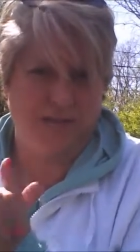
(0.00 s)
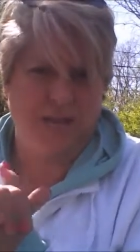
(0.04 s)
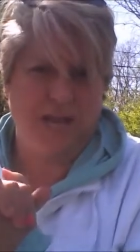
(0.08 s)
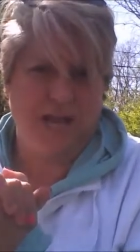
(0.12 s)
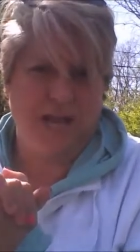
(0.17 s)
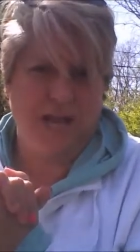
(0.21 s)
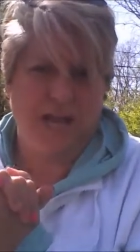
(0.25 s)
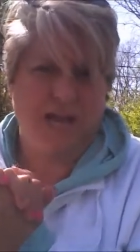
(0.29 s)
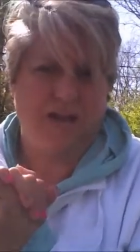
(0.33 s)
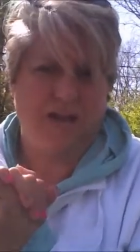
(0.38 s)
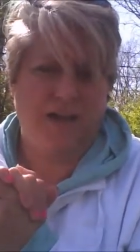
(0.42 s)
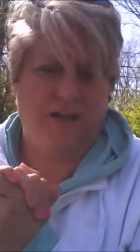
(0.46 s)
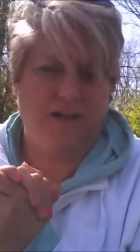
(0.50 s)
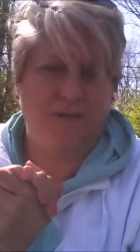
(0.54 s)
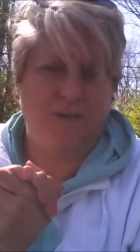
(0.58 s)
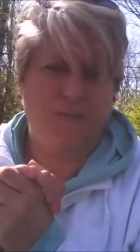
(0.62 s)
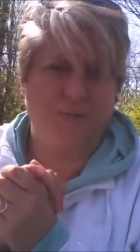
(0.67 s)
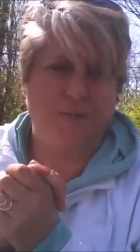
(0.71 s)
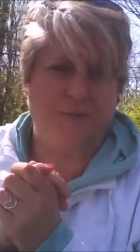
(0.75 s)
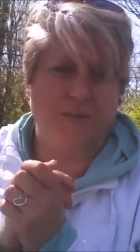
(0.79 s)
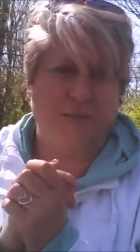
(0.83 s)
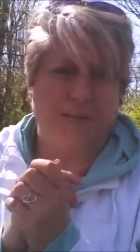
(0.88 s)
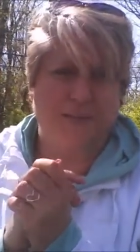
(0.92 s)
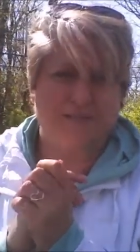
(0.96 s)

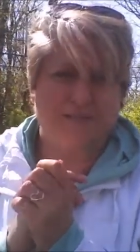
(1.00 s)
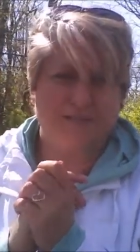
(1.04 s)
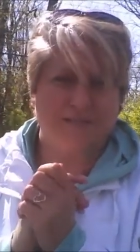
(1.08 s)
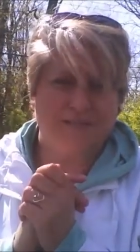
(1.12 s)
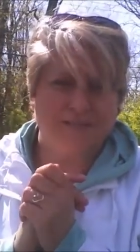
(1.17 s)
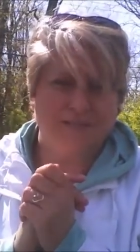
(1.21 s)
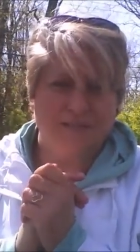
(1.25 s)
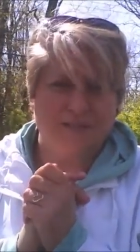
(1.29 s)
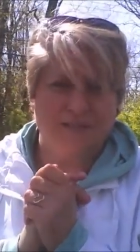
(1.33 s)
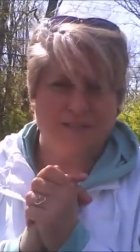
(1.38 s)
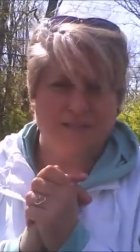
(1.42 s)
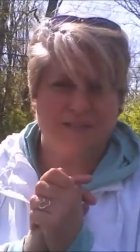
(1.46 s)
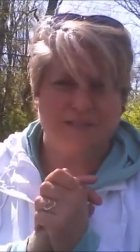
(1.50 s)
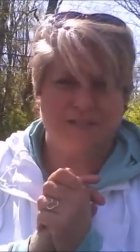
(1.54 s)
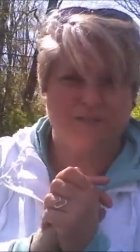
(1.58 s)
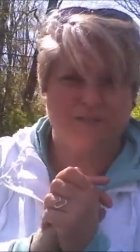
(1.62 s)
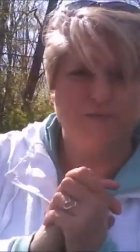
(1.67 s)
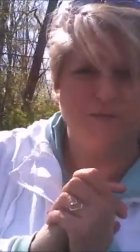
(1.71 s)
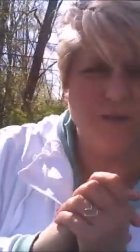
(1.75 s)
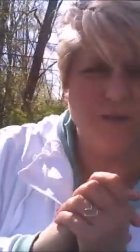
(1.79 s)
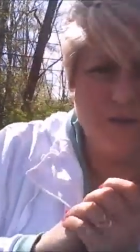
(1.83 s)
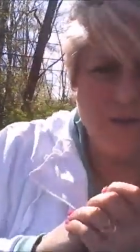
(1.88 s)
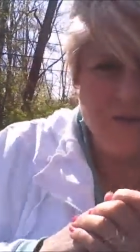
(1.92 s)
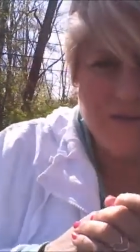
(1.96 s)
It's
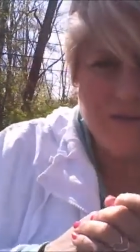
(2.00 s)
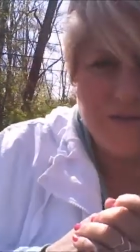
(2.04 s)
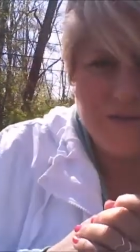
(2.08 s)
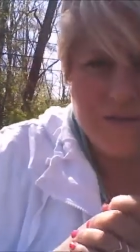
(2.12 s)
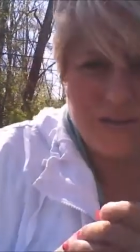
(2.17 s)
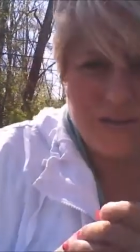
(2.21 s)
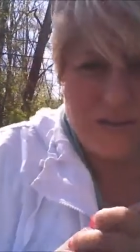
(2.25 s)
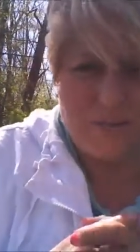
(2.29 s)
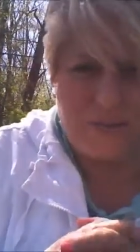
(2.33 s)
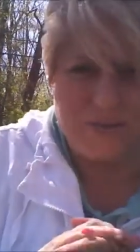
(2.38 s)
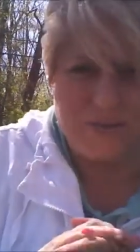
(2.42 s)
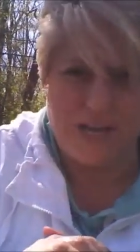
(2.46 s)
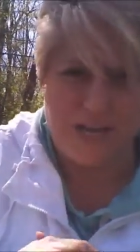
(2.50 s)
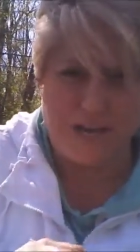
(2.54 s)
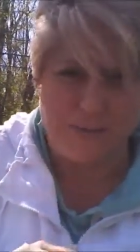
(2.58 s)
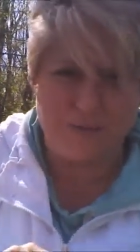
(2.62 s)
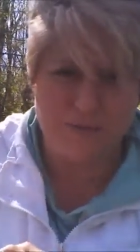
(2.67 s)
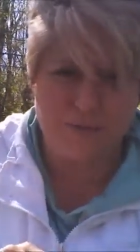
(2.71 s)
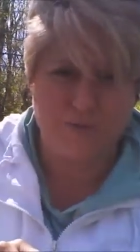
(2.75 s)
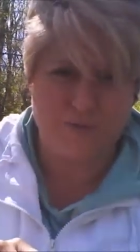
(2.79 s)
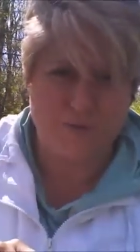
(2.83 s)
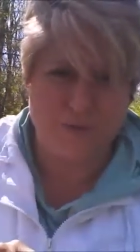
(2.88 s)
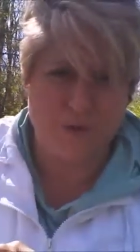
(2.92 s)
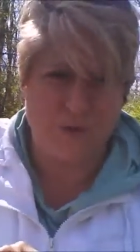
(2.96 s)
difficult
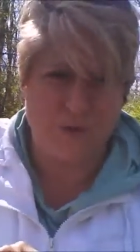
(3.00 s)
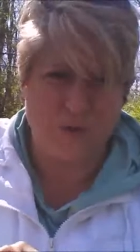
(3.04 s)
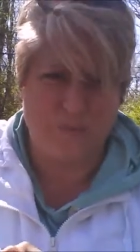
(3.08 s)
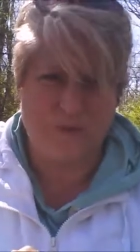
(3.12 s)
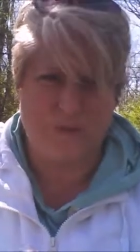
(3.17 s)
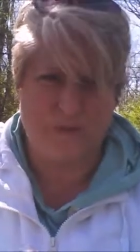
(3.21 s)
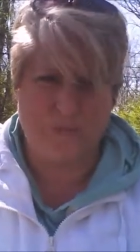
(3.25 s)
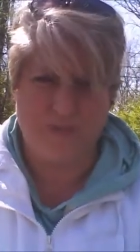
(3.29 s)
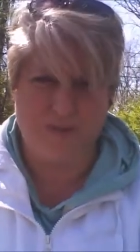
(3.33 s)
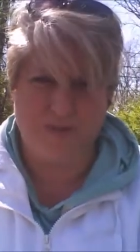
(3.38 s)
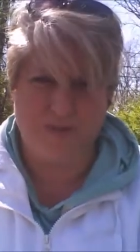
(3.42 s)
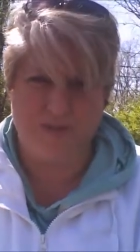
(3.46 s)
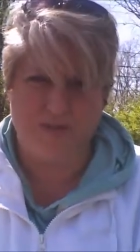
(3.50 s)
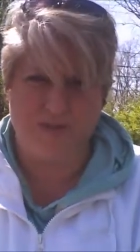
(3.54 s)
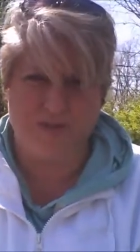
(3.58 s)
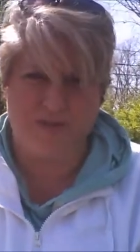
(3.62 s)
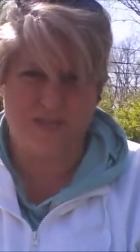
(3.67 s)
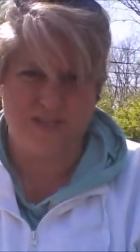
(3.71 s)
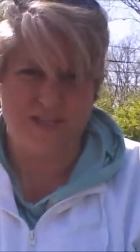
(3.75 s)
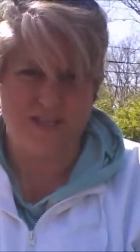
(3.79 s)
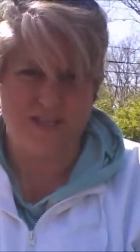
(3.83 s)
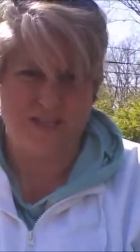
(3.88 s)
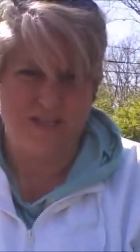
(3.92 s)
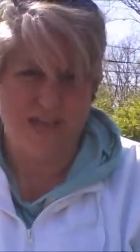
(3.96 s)
sometimes for people to
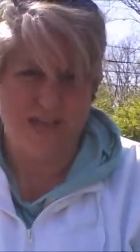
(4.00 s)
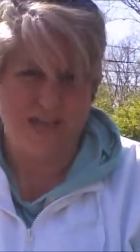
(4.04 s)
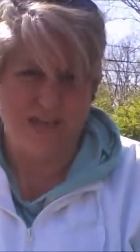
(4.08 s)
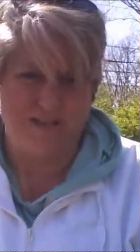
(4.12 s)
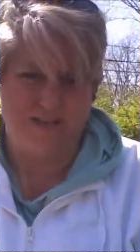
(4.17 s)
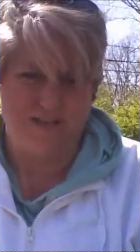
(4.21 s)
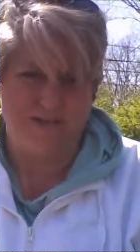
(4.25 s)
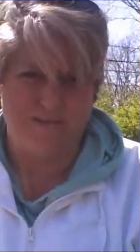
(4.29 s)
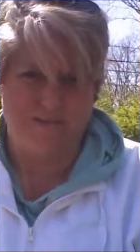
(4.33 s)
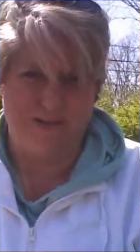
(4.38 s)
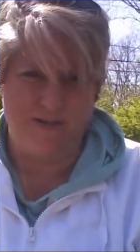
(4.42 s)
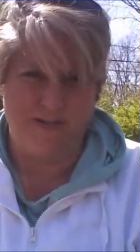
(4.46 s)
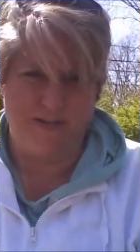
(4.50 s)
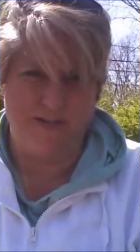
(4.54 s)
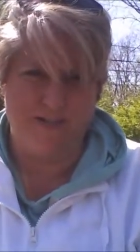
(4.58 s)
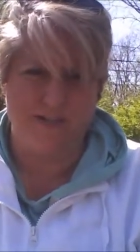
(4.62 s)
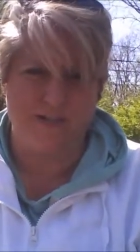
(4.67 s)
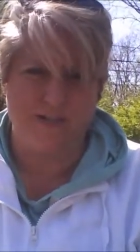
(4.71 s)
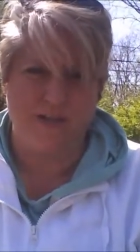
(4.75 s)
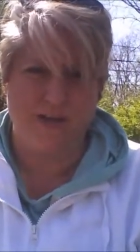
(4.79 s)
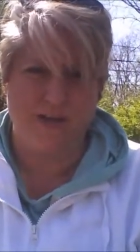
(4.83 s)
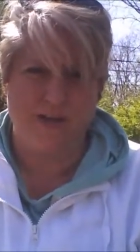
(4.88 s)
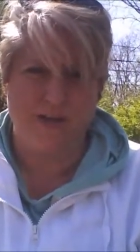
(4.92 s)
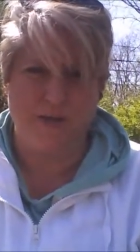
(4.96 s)
see that
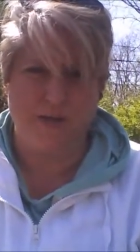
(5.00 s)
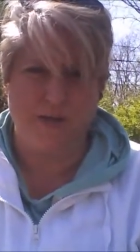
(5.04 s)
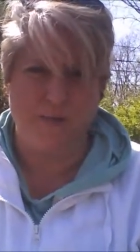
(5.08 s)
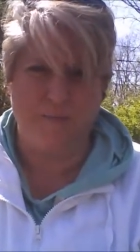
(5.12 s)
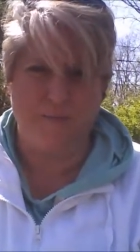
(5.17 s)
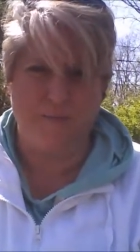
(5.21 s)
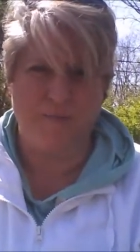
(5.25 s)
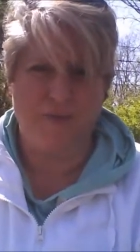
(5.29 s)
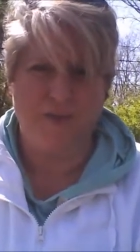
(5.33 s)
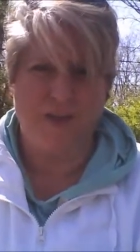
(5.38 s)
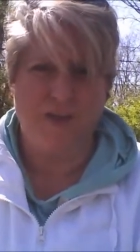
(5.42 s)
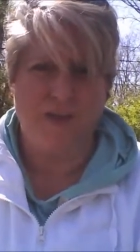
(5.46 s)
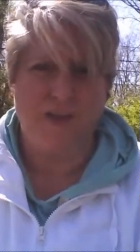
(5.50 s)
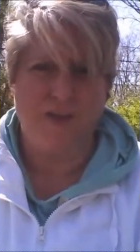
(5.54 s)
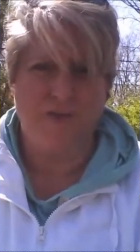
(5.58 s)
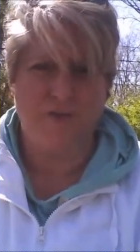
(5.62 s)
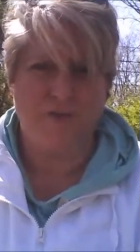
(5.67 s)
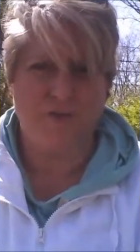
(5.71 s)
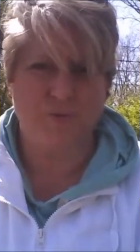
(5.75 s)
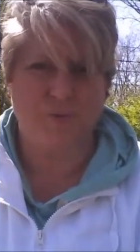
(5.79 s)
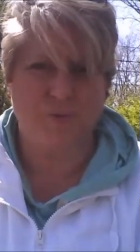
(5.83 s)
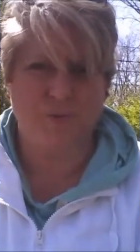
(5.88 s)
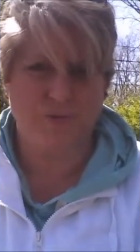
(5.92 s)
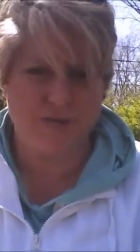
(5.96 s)
difference.
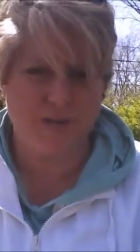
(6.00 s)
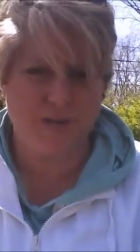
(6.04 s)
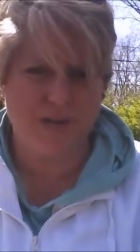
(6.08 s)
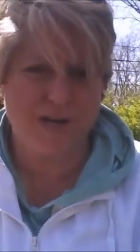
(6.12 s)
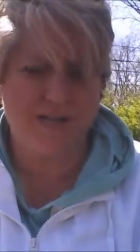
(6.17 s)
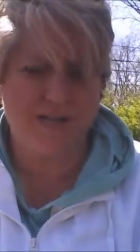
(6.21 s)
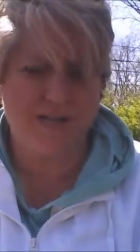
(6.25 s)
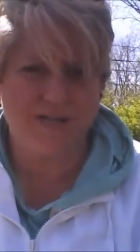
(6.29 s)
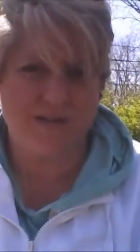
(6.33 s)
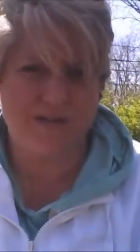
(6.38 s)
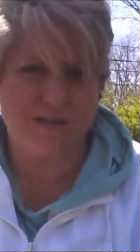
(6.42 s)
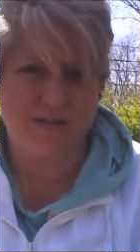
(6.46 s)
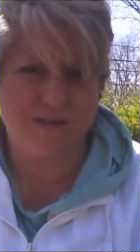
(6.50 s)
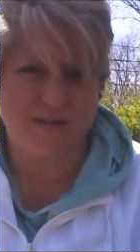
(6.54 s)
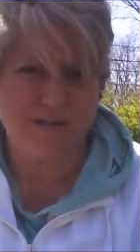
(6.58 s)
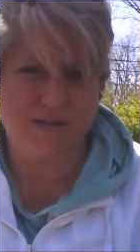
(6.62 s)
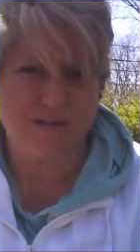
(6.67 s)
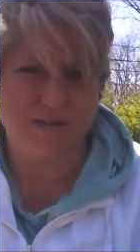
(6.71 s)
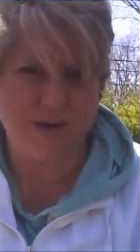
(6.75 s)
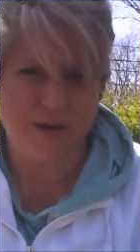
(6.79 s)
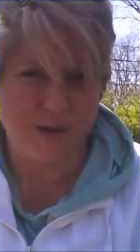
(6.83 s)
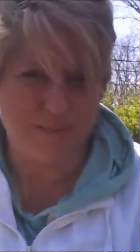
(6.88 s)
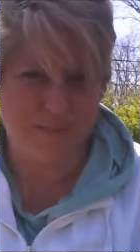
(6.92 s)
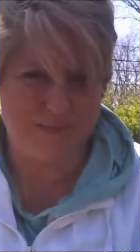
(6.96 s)
So we'll try to
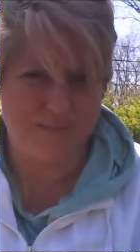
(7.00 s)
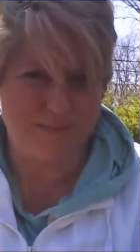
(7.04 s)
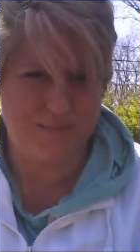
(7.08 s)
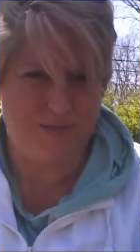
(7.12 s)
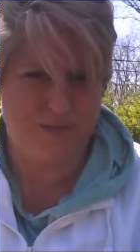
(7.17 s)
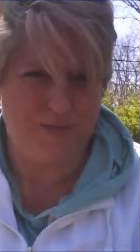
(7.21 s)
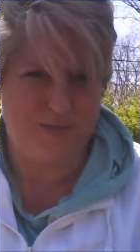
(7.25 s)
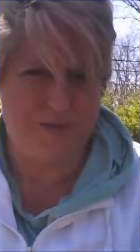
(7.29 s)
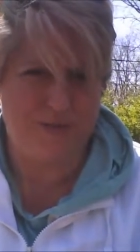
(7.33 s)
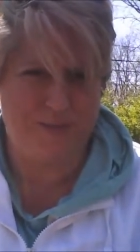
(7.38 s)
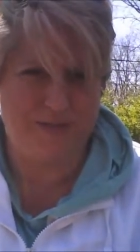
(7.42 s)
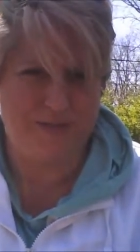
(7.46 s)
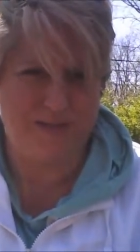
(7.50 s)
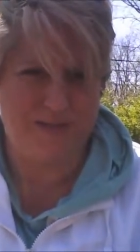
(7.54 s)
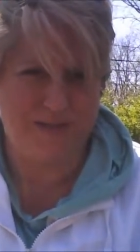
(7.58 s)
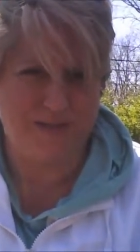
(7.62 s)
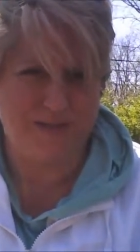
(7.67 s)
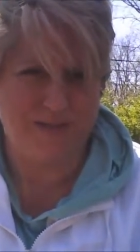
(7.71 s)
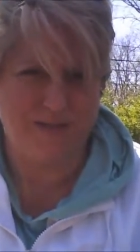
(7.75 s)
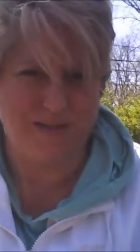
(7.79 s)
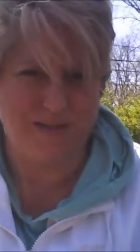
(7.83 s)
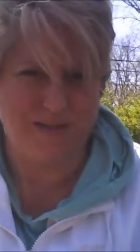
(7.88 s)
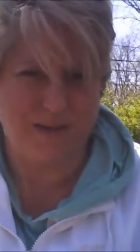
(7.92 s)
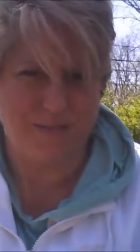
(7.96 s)
clear up some of those
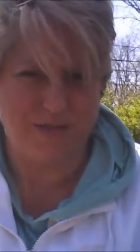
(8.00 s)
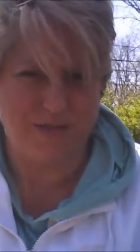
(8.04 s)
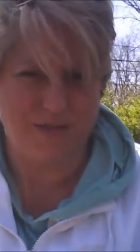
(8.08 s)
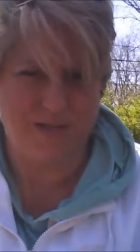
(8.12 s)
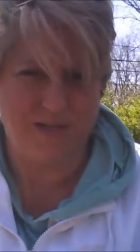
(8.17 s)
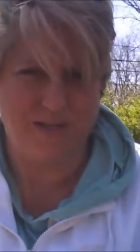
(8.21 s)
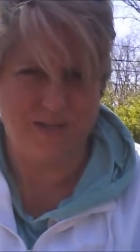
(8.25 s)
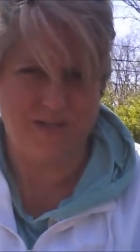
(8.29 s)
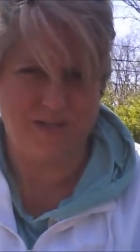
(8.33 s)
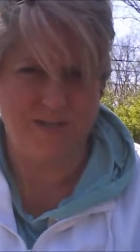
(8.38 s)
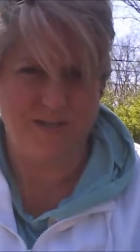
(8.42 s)
misconceptions